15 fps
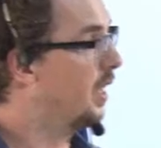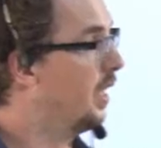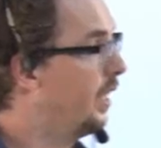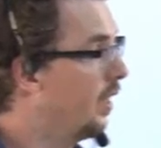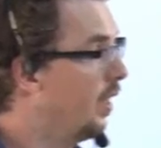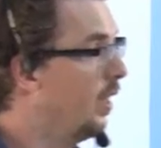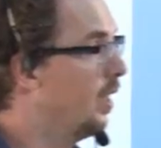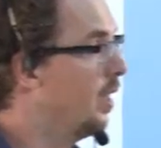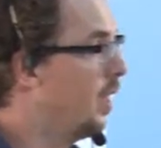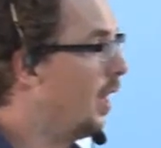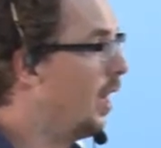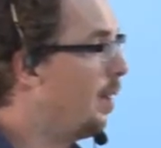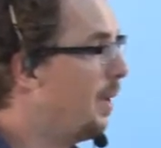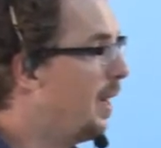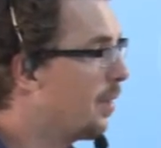actually got
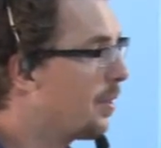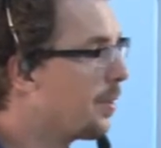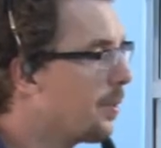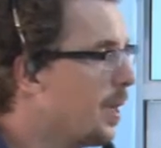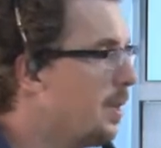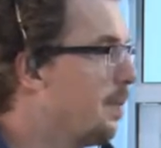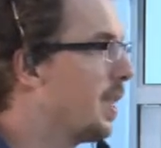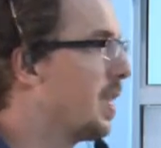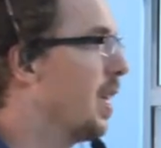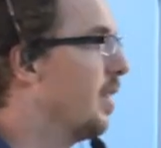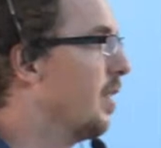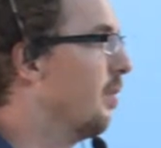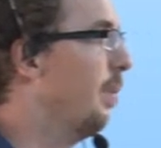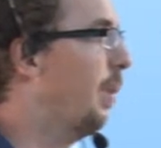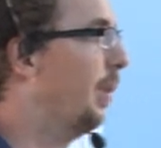about three
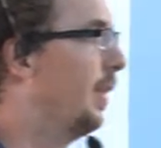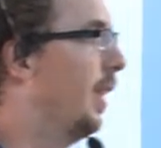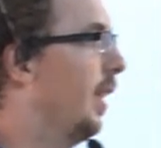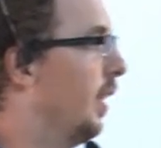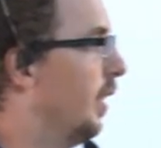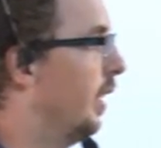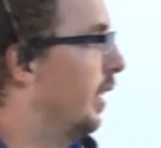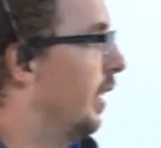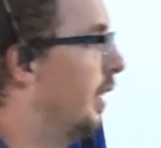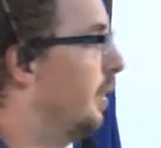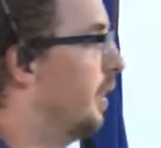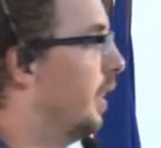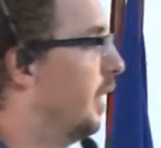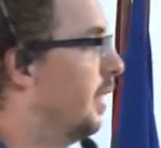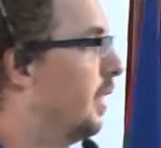percent of mortality
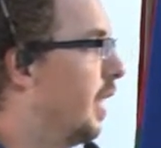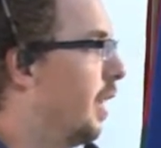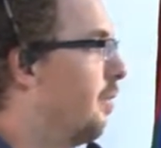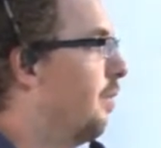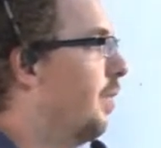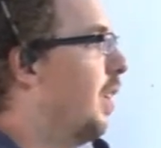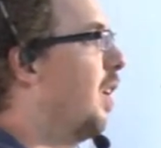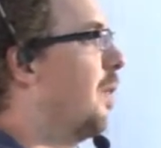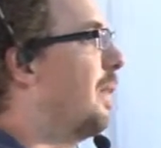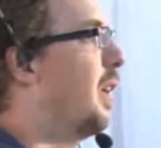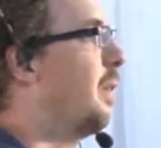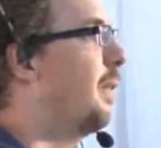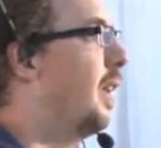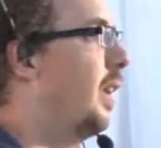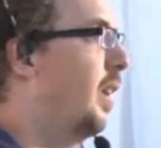down to this same
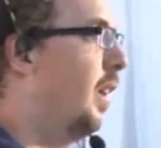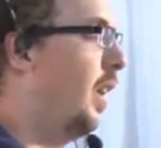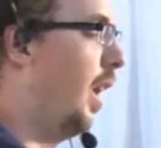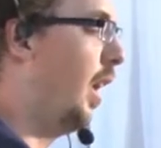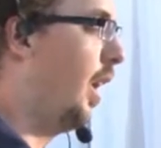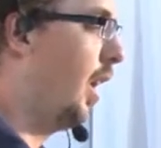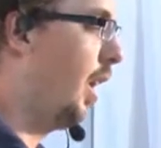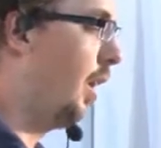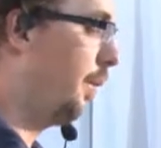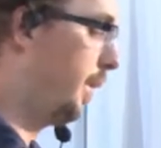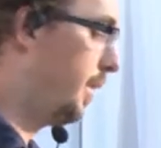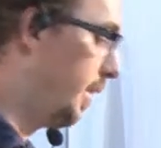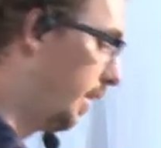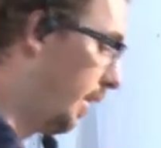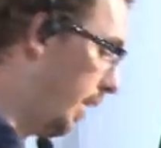phenomenon, uh, which